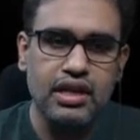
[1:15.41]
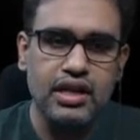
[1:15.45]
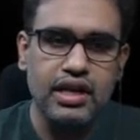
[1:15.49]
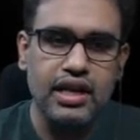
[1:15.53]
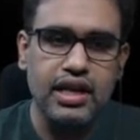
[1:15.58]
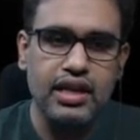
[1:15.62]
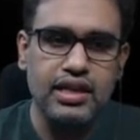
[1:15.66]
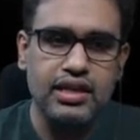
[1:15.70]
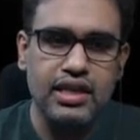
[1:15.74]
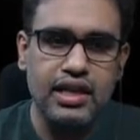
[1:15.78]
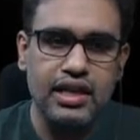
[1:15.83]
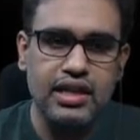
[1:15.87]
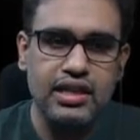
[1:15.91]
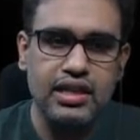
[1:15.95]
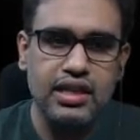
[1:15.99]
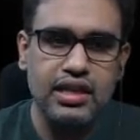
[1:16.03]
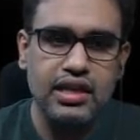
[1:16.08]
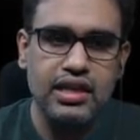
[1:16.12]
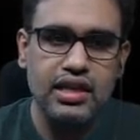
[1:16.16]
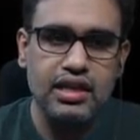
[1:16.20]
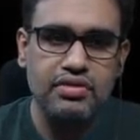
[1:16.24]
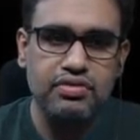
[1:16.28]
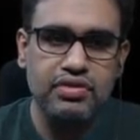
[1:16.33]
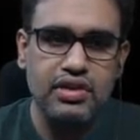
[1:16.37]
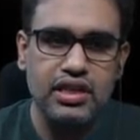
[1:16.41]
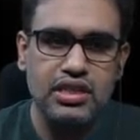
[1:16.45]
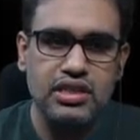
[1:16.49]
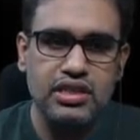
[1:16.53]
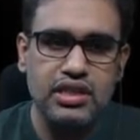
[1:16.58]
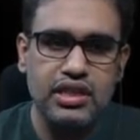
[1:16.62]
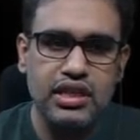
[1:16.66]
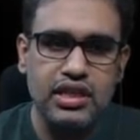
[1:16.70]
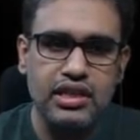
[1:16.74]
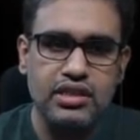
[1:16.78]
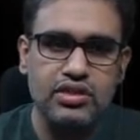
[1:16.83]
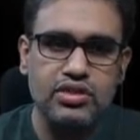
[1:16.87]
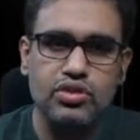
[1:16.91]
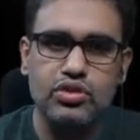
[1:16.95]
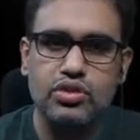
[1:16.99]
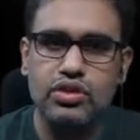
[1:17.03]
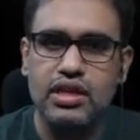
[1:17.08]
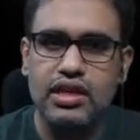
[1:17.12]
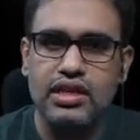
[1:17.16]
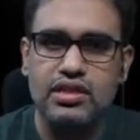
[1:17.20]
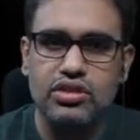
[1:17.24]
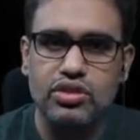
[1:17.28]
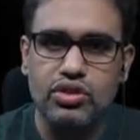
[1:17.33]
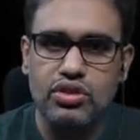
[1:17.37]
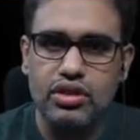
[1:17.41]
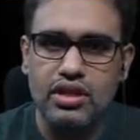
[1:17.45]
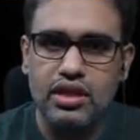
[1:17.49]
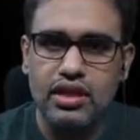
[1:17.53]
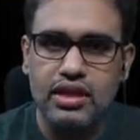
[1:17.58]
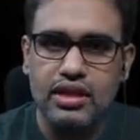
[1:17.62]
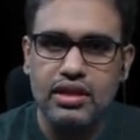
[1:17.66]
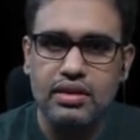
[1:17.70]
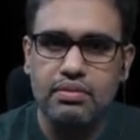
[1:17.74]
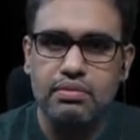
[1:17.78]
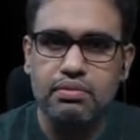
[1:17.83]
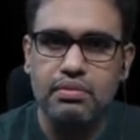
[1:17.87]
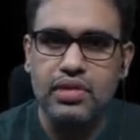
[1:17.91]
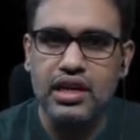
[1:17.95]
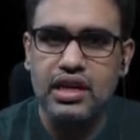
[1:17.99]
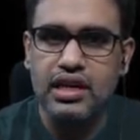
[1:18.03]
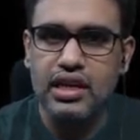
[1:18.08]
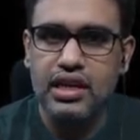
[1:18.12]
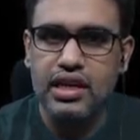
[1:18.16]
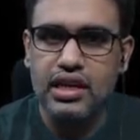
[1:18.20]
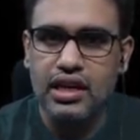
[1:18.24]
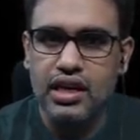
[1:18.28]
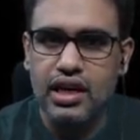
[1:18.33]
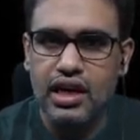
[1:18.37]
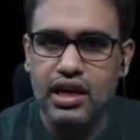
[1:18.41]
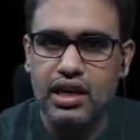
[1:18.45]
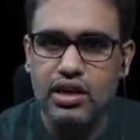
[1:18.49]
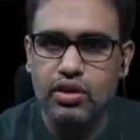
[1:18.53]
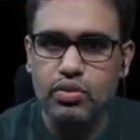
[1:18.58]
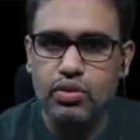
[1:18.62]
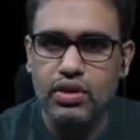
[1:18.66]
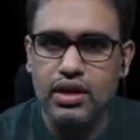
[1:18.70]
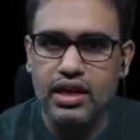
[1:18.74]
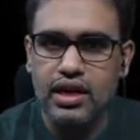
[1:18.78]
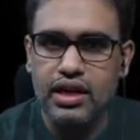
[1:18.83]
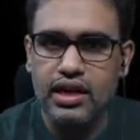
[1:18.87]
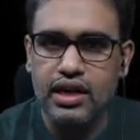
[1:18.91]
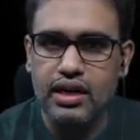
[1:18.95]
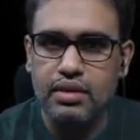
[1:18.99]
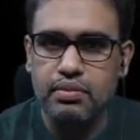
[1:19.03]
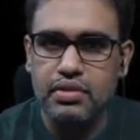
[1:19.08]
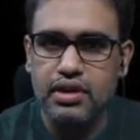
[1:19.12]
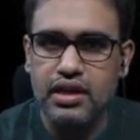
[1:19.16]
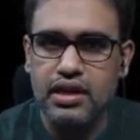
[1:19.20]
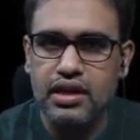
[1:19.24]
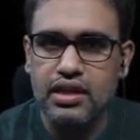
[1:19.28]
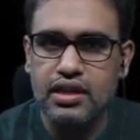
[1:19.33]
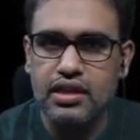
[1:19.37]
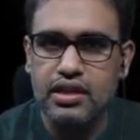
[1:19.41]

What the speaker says: and that thickened fascia is known as your median arcuate ligament.